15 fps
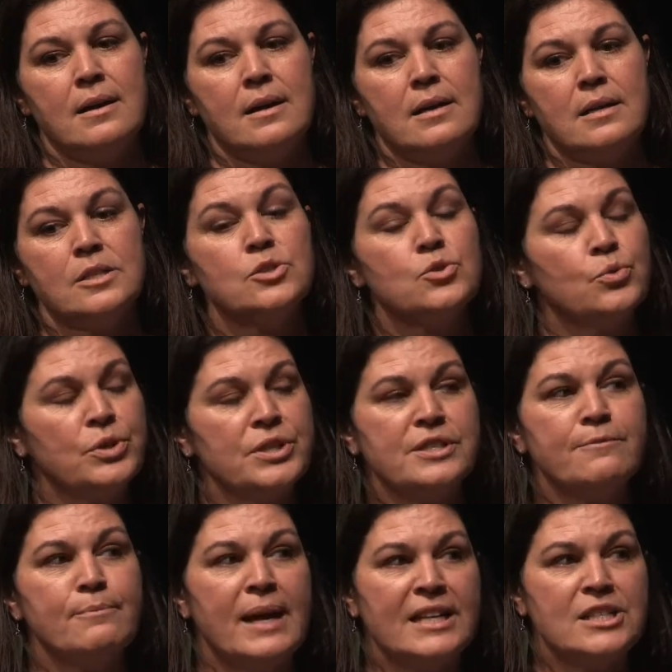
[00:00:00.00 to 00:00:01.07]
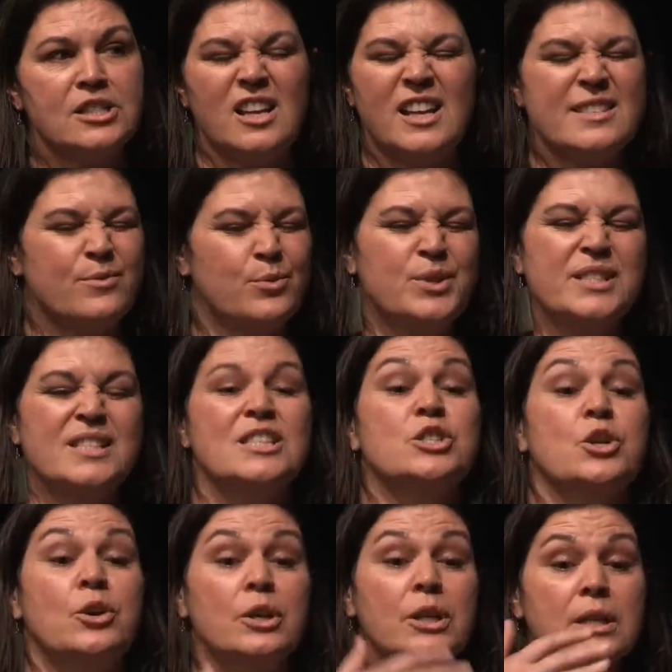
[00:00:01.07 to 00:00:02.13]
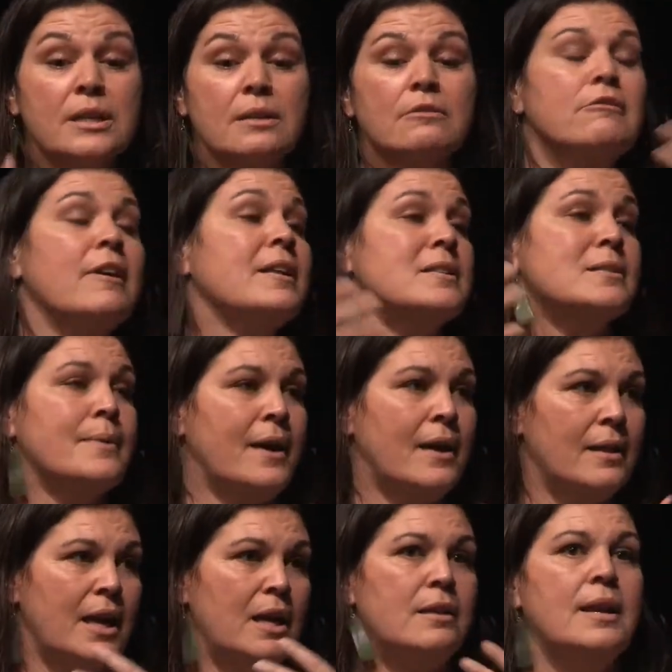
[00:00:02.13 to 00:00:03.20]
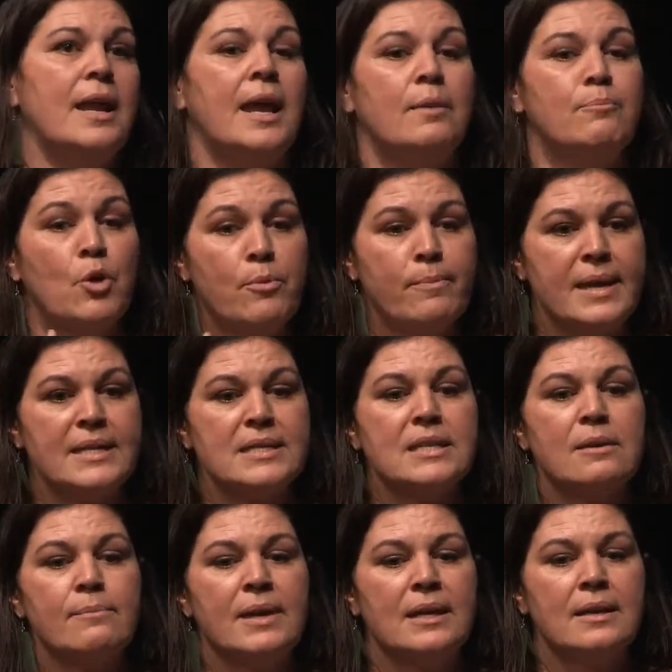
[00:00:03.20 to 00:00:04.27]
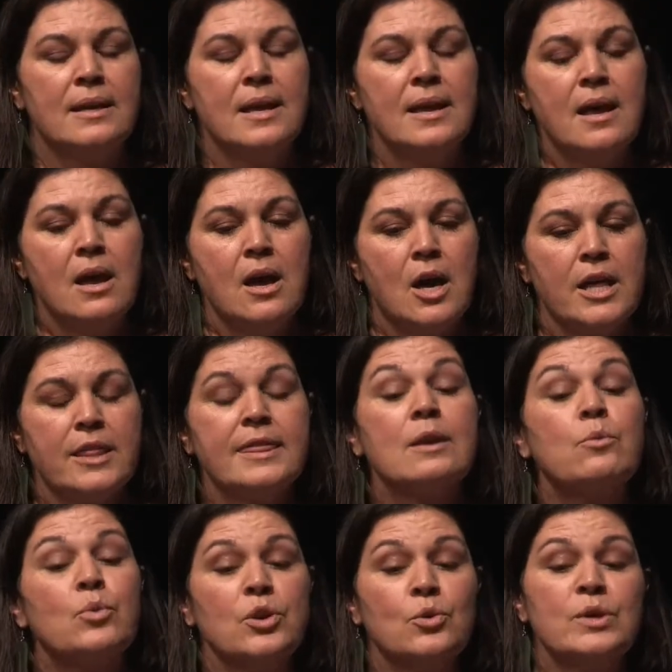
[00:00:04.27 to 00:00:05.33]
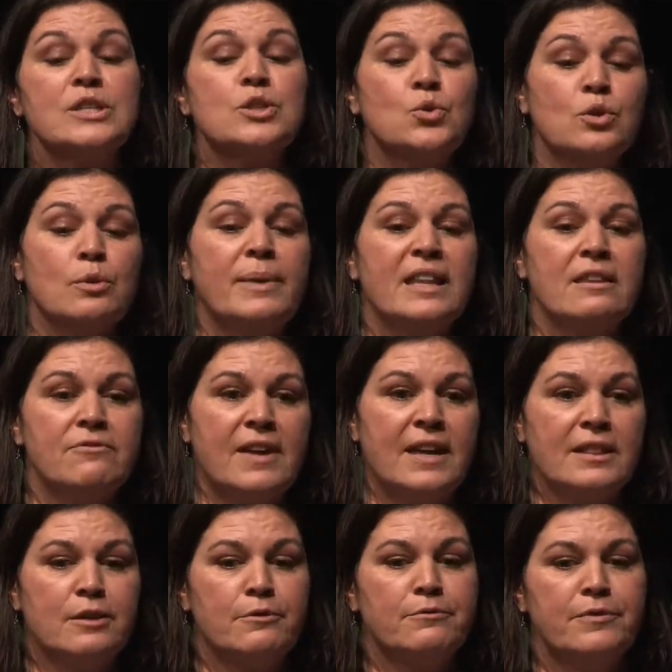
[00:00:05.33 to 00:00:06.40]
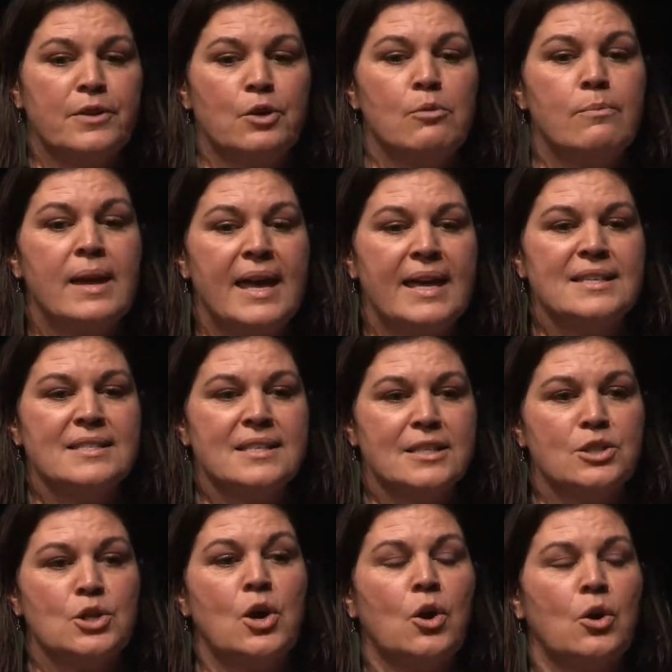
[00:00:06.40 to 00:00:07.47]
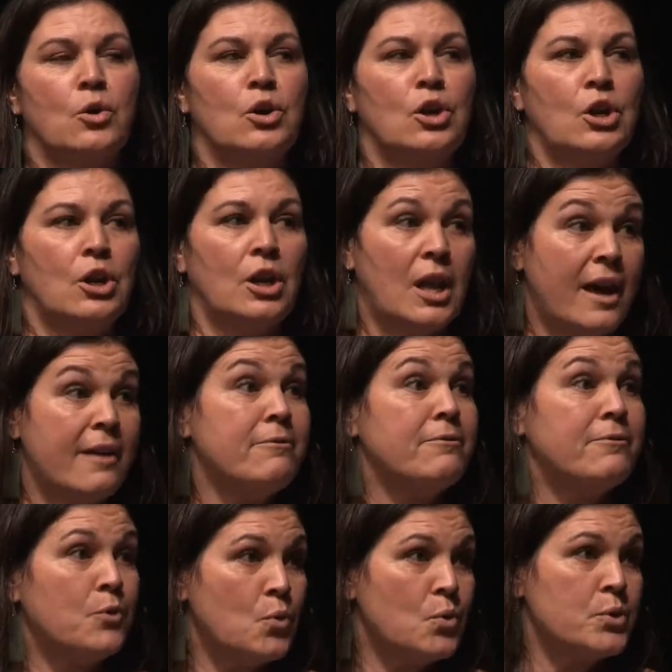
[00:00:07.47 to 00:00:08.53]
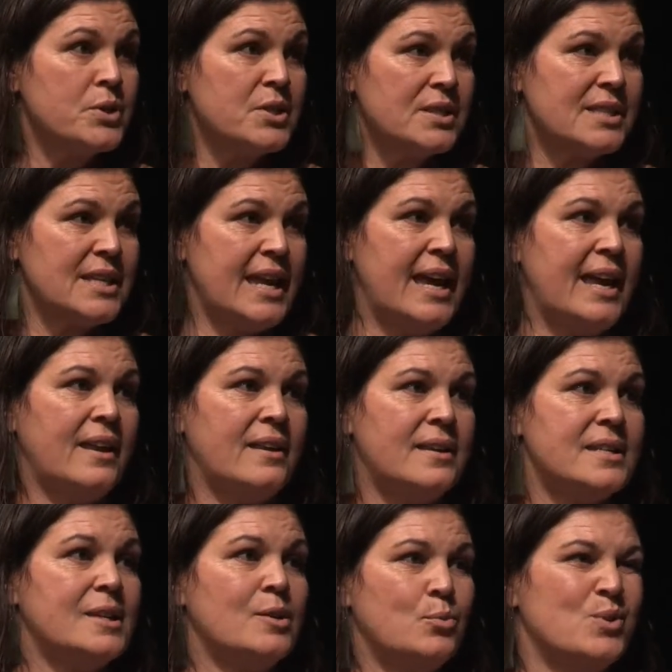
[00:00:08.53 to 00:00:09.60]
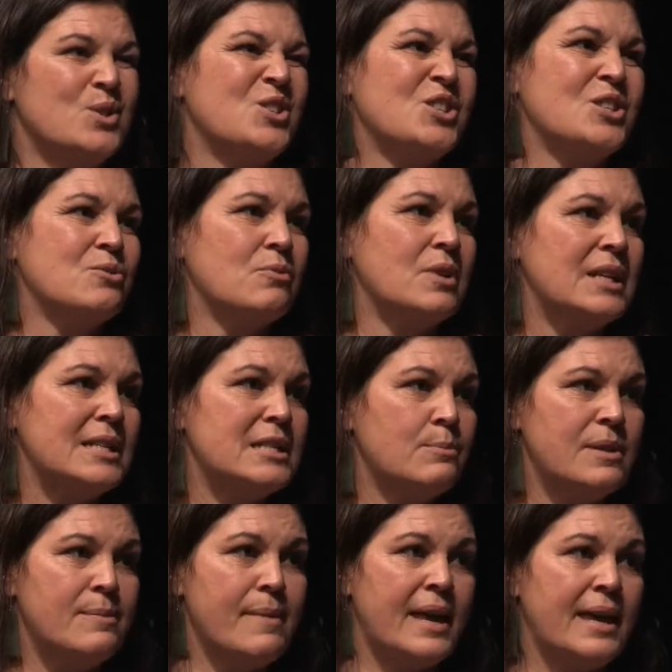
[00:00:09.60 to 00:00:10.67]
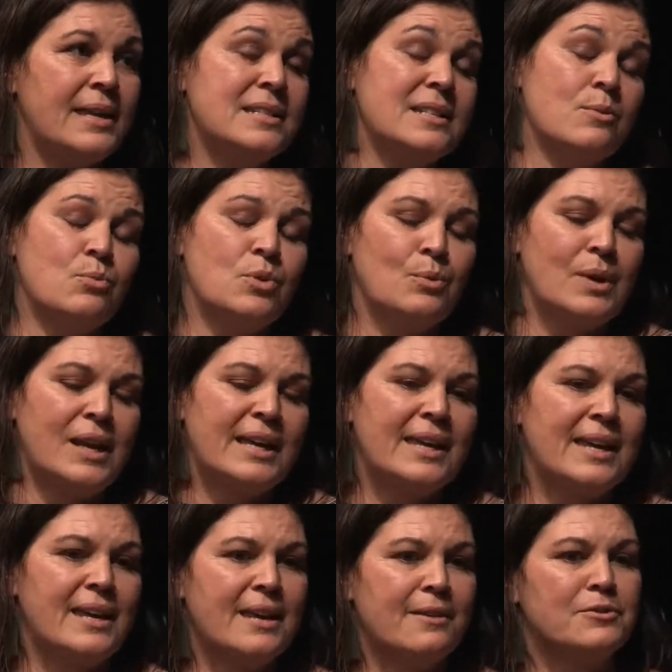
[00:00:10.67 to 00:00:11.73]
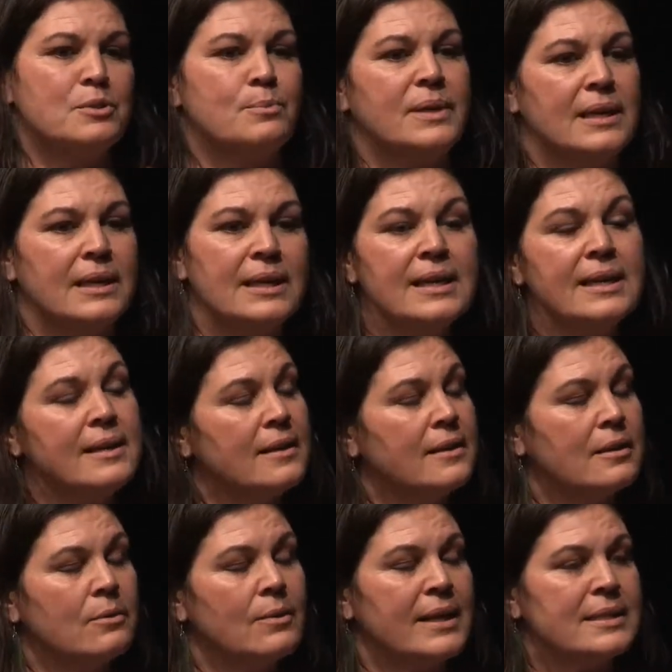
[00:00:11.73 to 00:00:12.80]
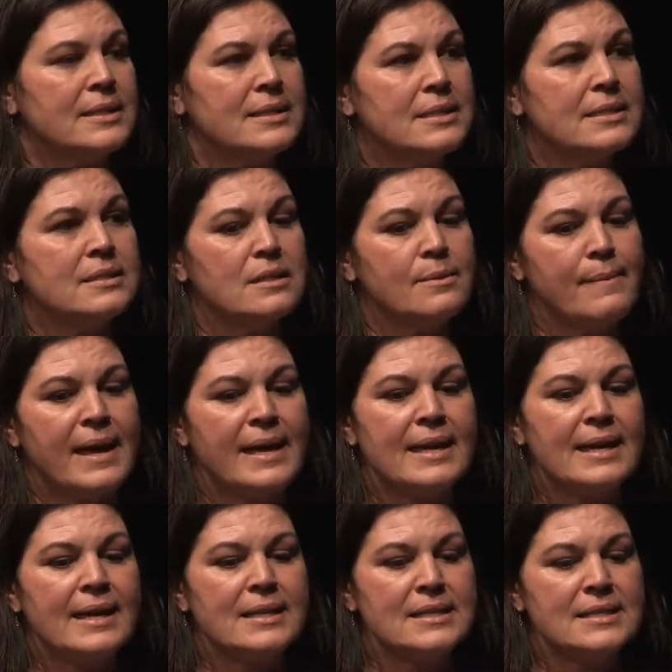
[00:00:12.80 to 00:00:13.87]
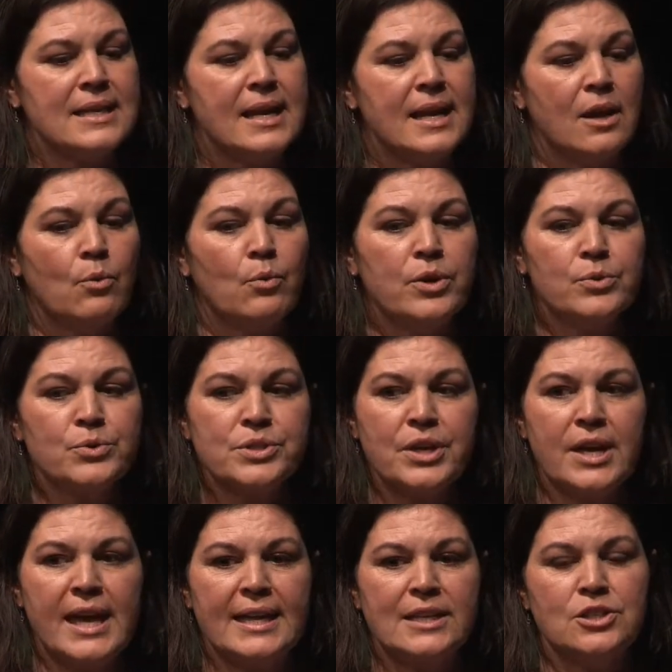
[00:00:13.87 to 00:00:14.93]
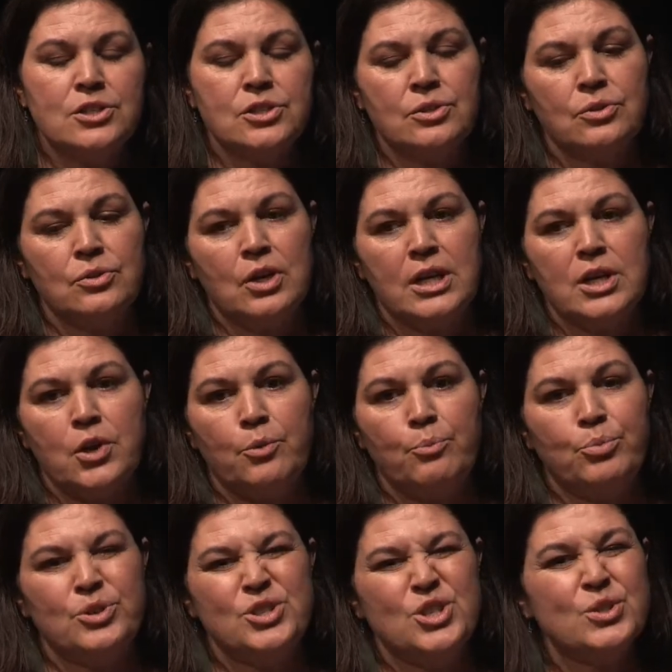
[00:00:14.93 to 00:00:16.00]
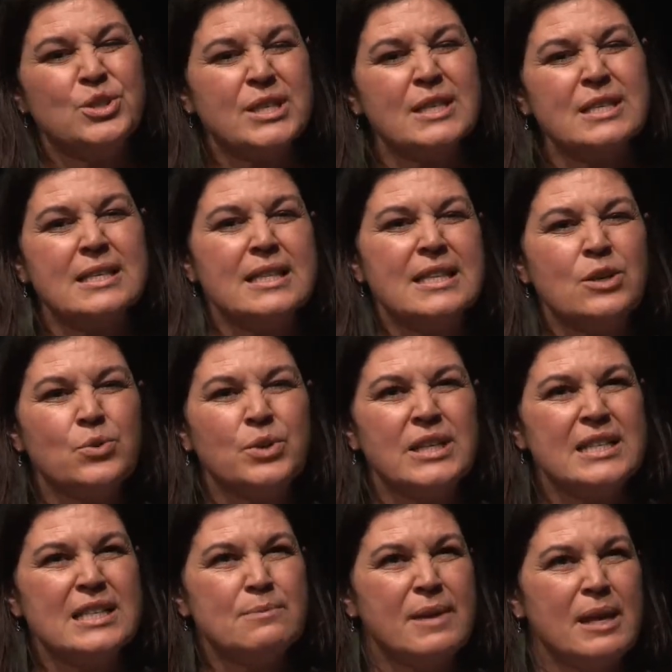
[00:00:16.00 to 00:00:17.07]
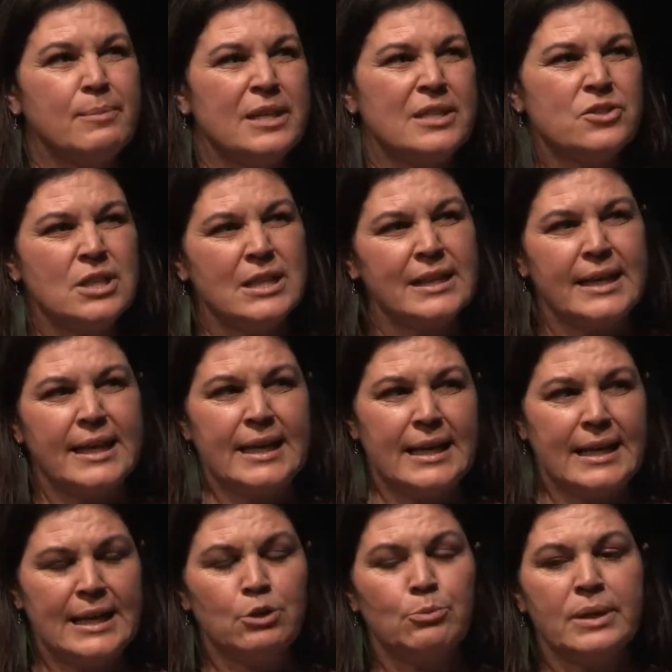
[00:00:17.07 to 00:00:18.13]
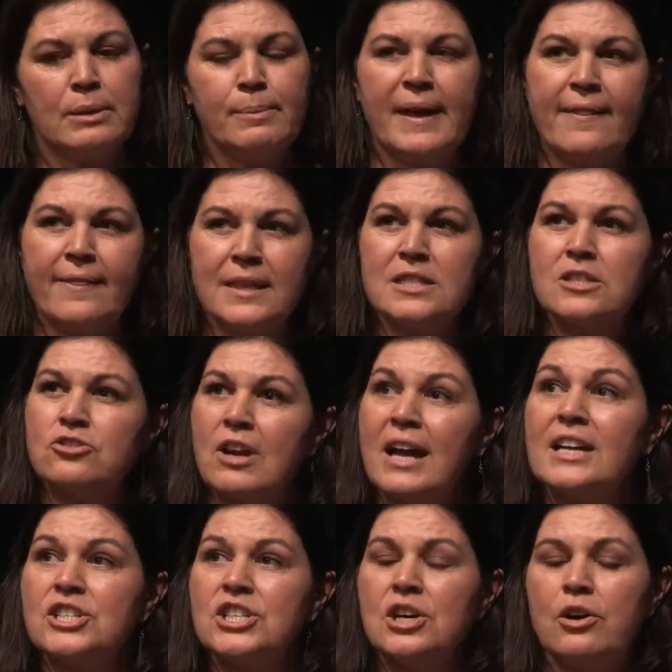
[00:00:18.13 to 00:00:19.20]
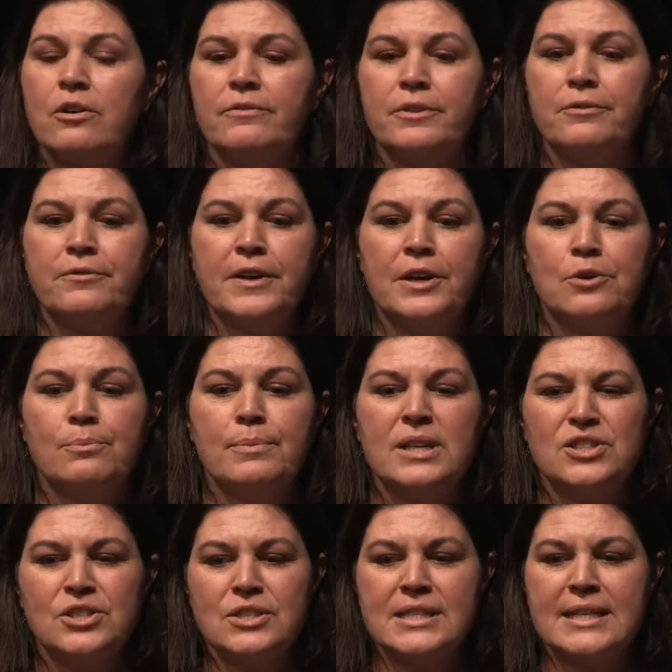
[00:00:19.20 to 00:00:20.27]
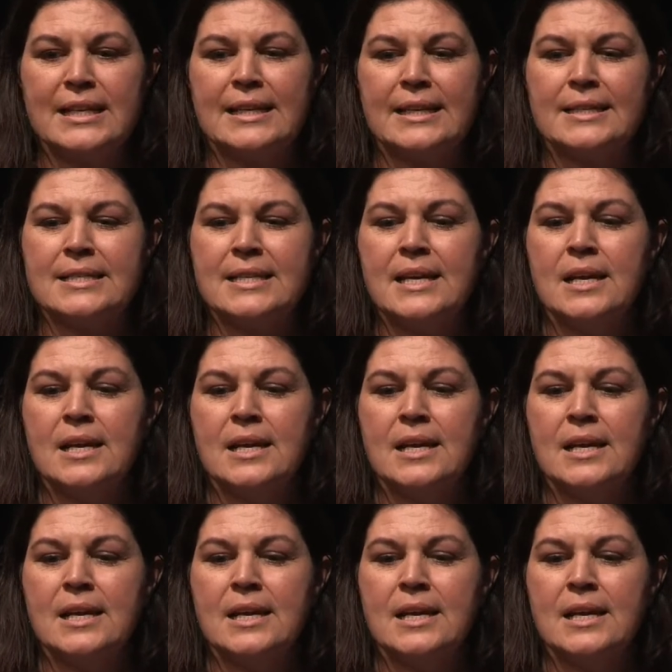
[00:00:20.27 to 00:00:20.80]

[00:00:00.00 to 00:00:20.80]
stories of marginalised voices. So groundswell and momentum. And I think we always talk about the fact that a film has its own life force, and it was just ready to be made, and we were lucky enough to be the ones to make it. We also had to, I know producers in the audience may be interested in a little bit about the structure of the film in New Zealand.